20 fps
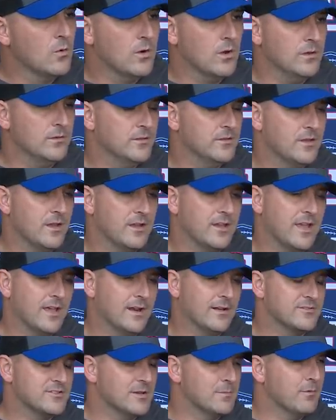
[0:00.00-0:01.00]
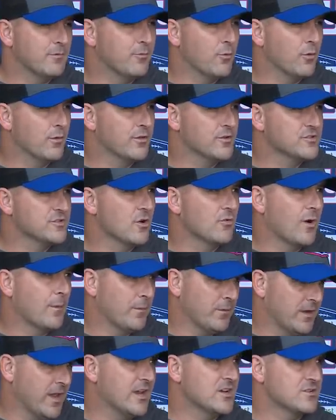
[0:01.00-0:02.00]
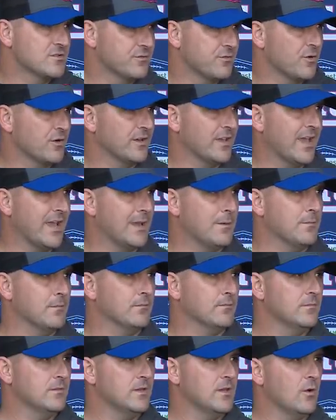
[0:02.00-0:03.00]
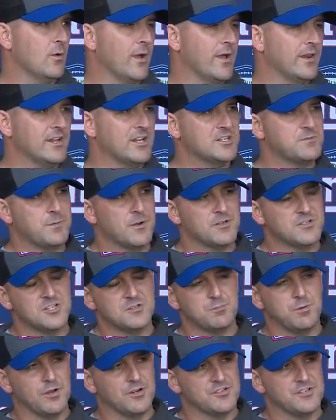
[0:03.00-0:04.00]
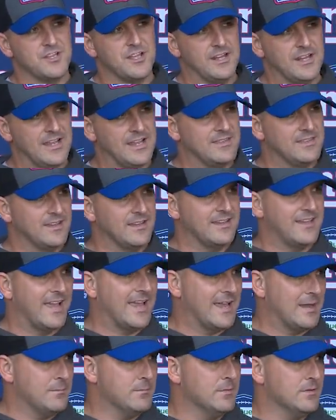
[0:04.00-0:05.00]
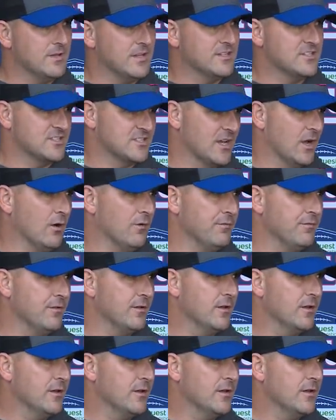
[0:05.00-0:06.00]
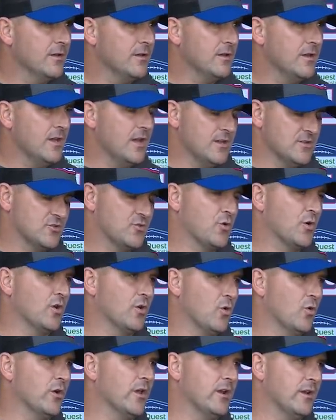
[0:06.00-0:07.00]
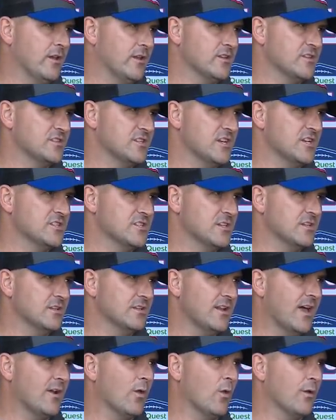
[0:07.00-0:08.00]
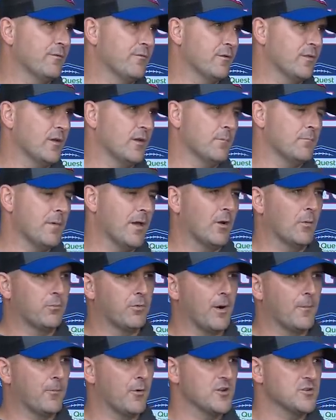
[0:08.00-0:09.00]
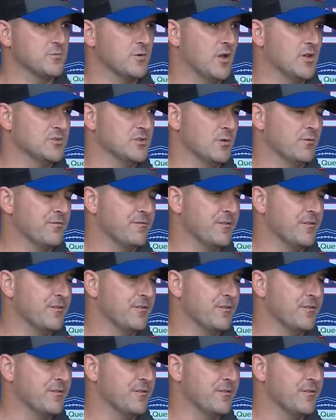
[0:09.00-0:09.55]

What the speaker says: Well, again, I've said before, there's no replication for a game. You know, any experience these players can get in the game itself is critical getting into the season, not only for their mental preparation, but also